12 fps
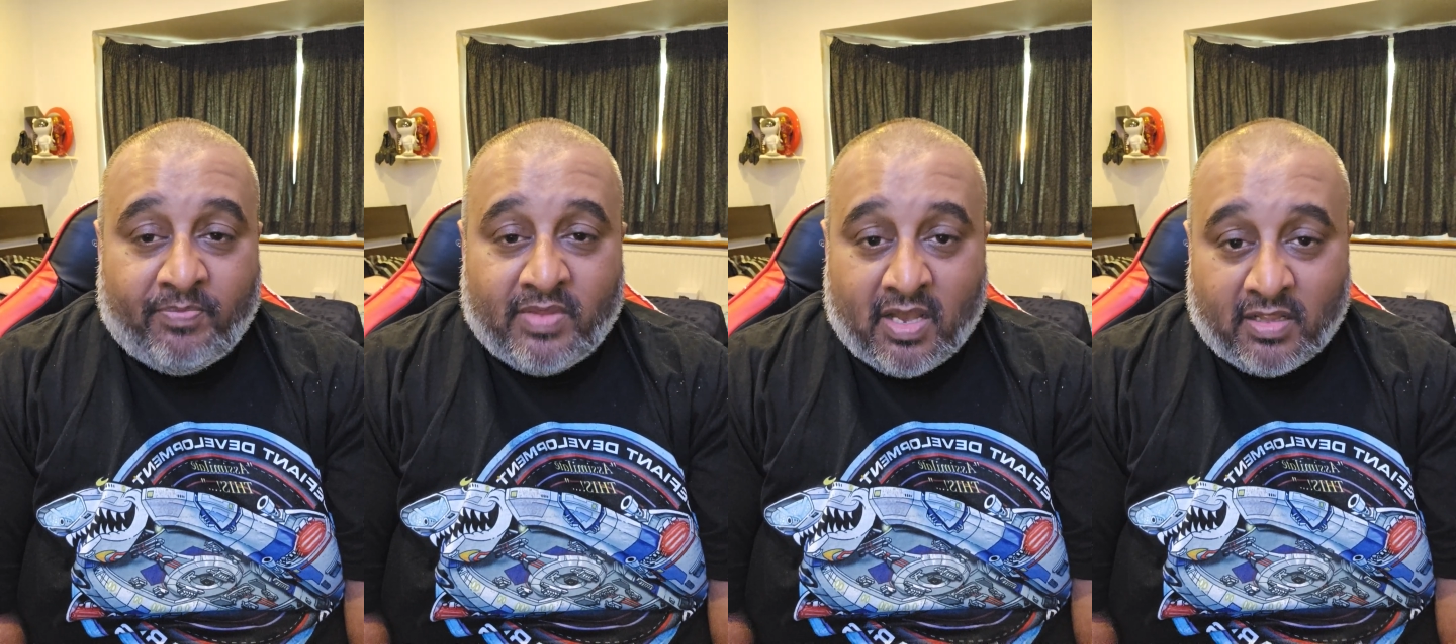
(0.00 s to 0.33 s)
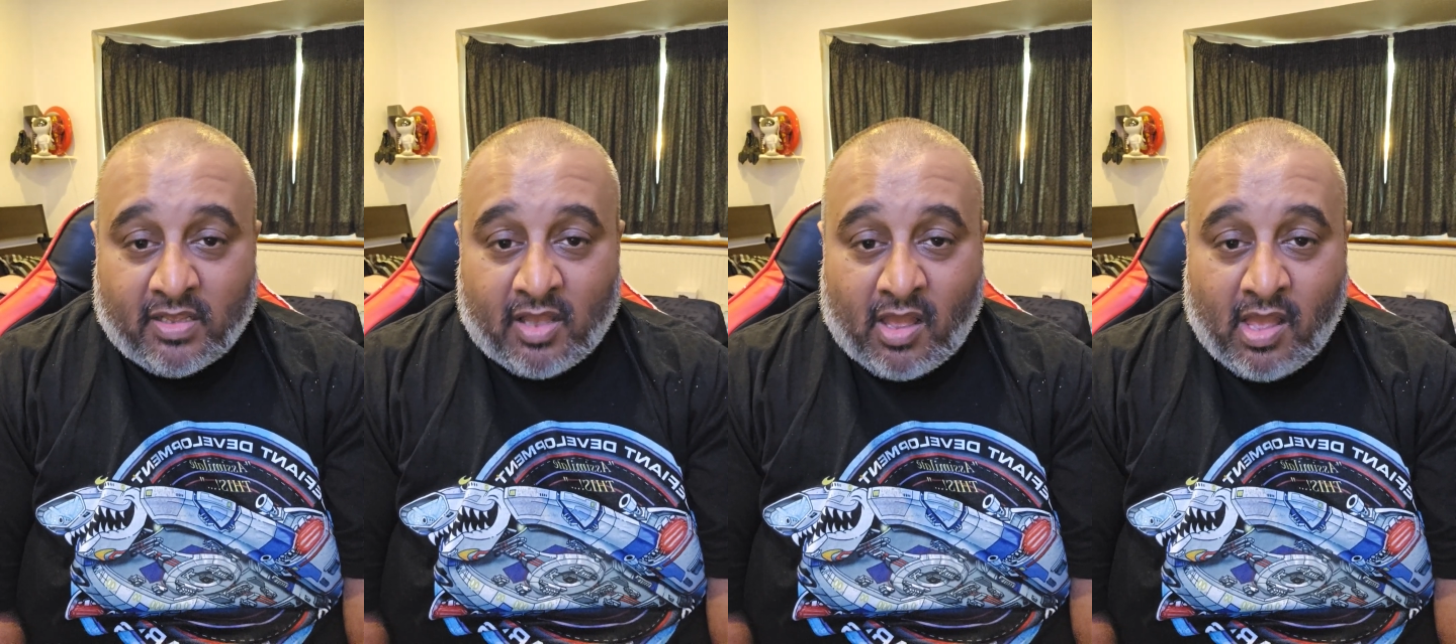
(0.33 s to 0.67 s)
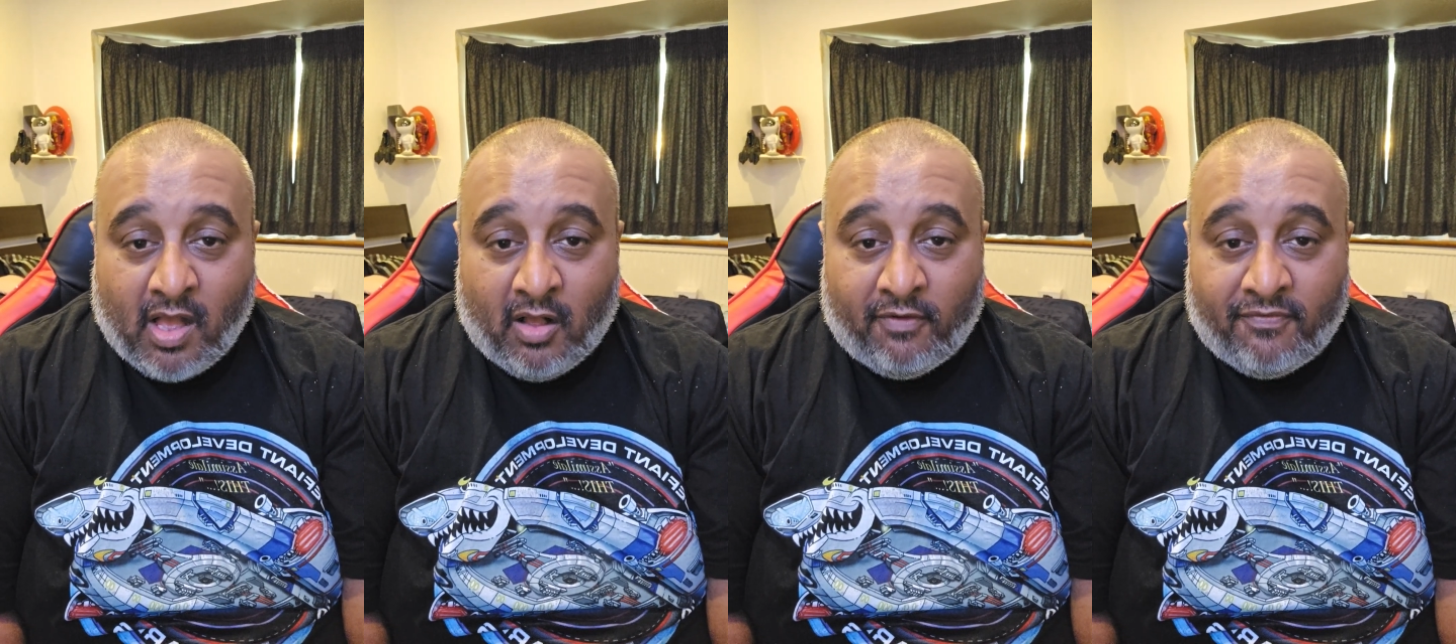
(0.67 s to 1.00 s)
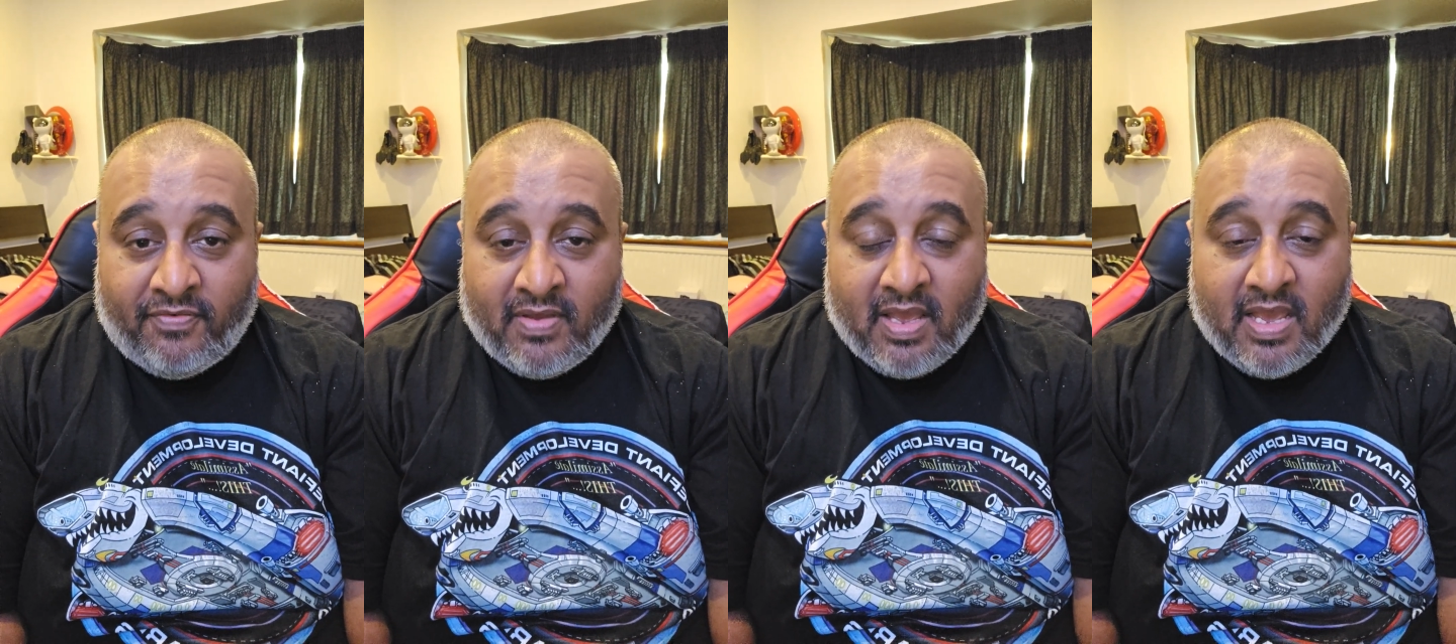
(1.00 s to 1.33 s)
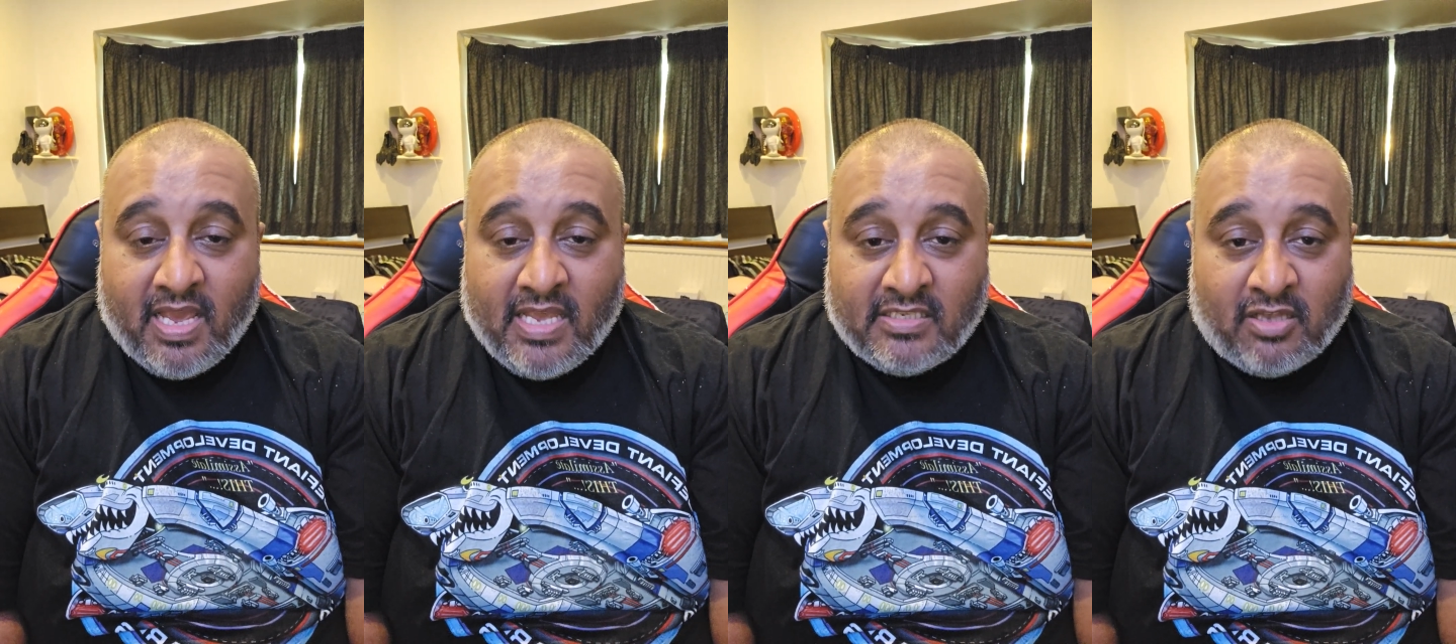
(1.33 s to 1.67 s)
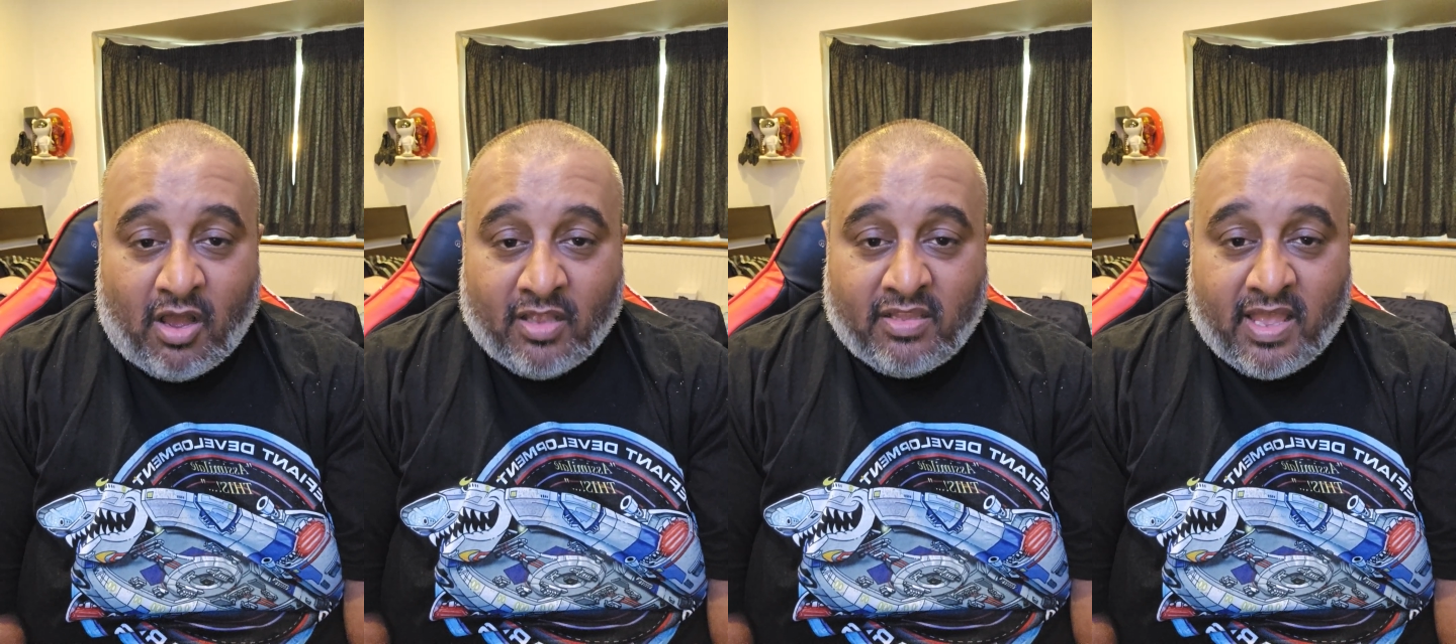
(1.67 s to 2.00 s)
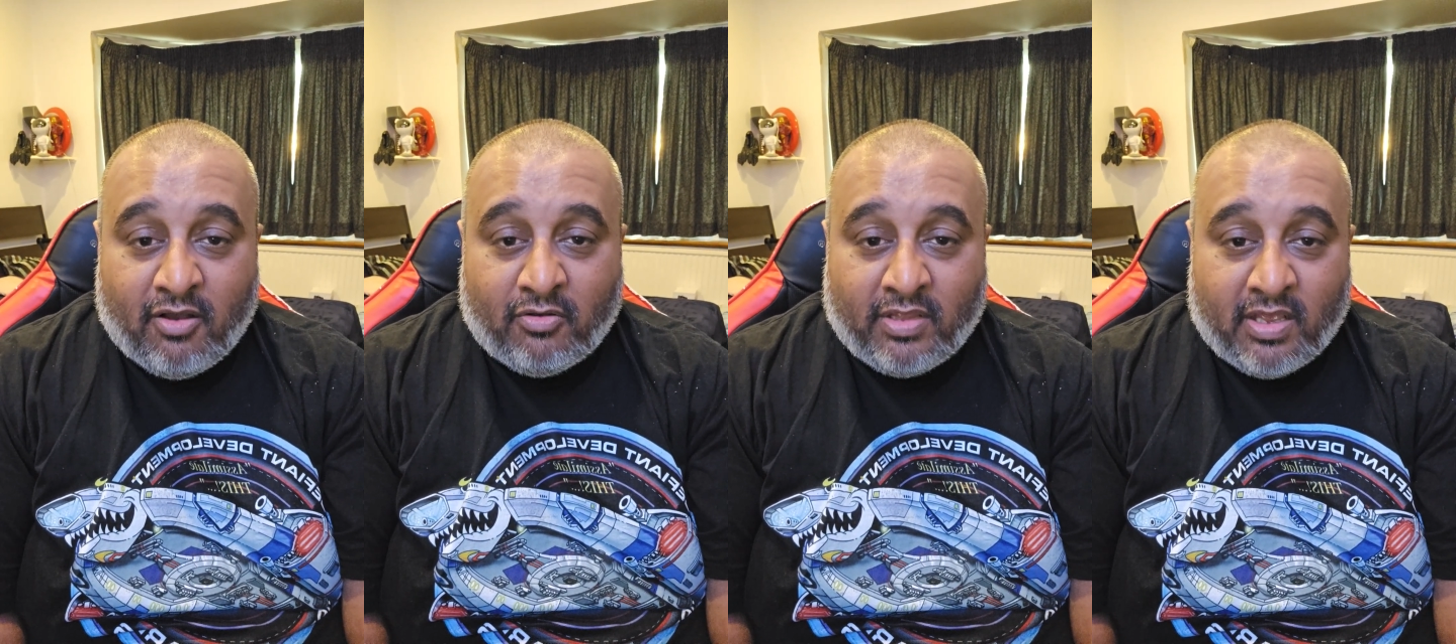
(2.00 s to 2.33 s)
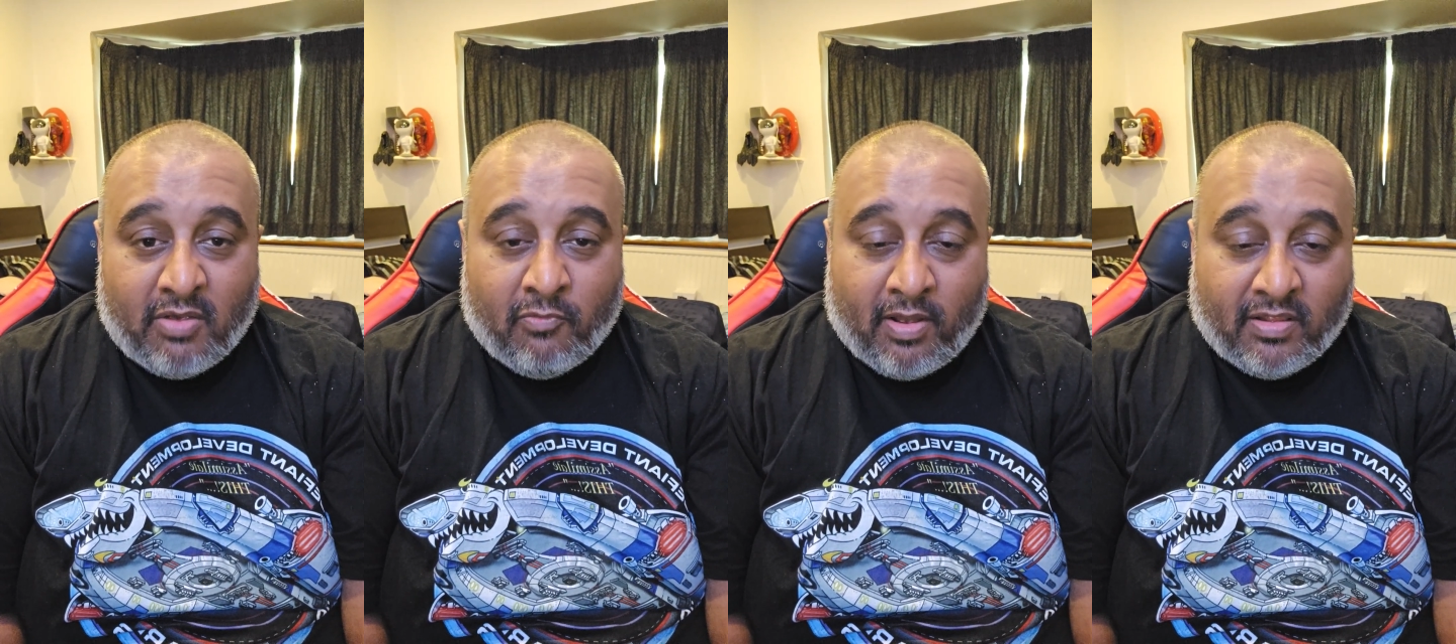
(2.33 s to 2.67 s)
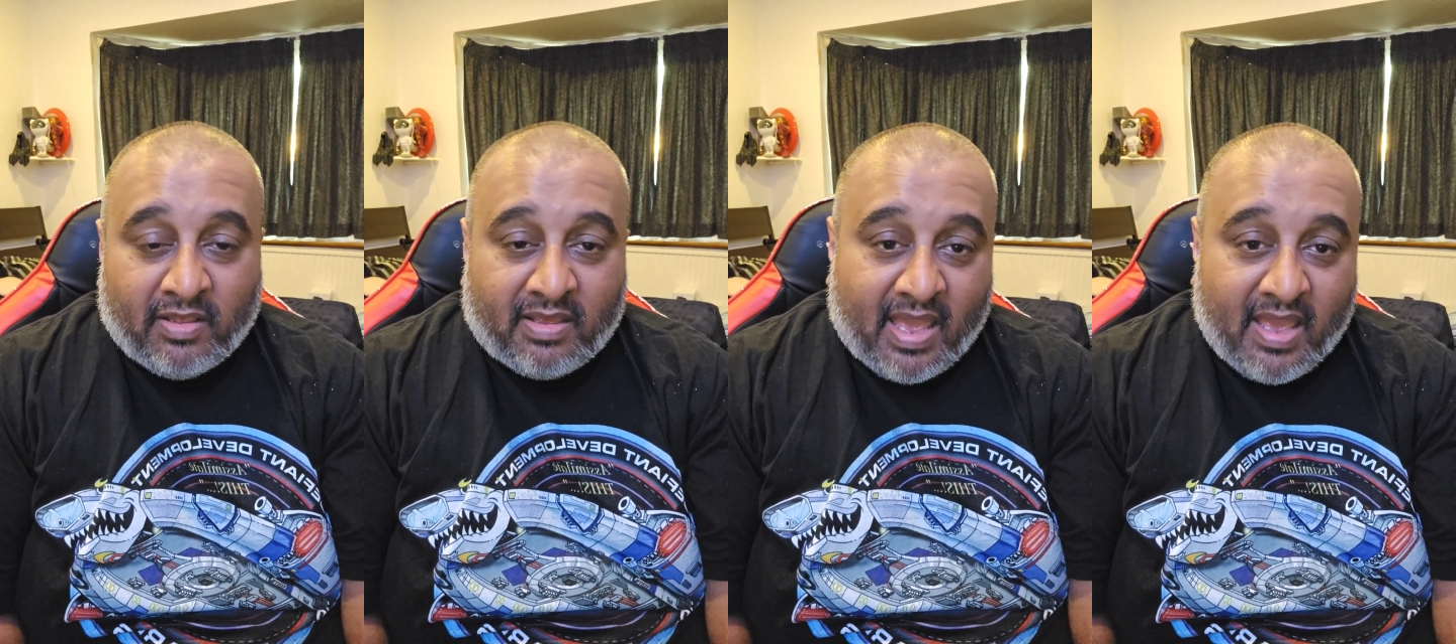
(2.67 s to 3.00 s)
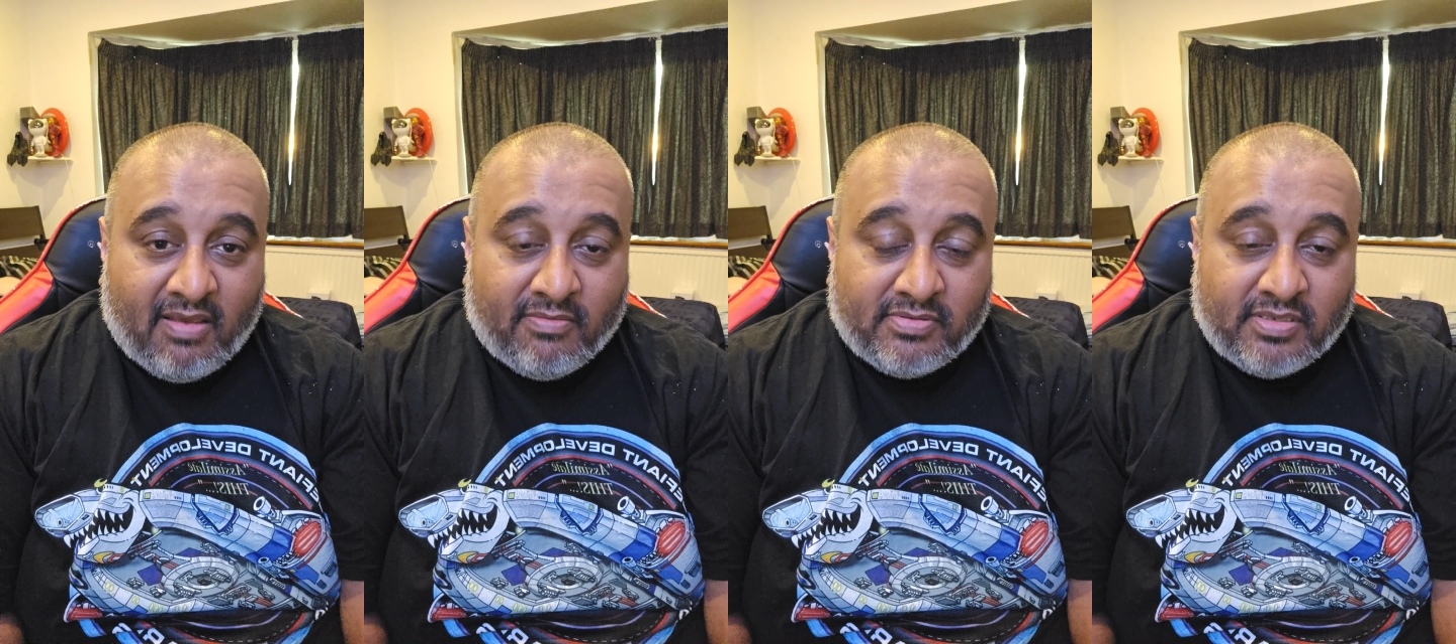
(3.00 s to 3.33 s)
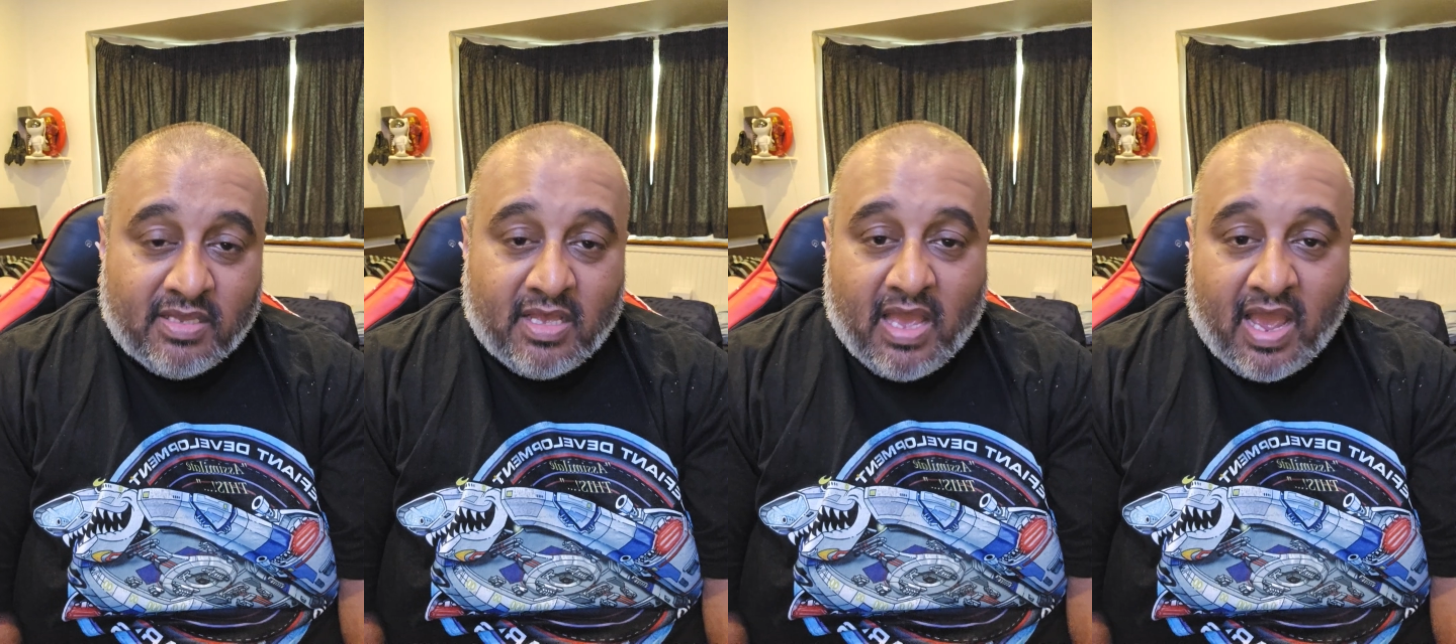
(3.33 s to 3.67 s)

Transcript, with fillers: The other guy, Elf, he's hightailed it around the caves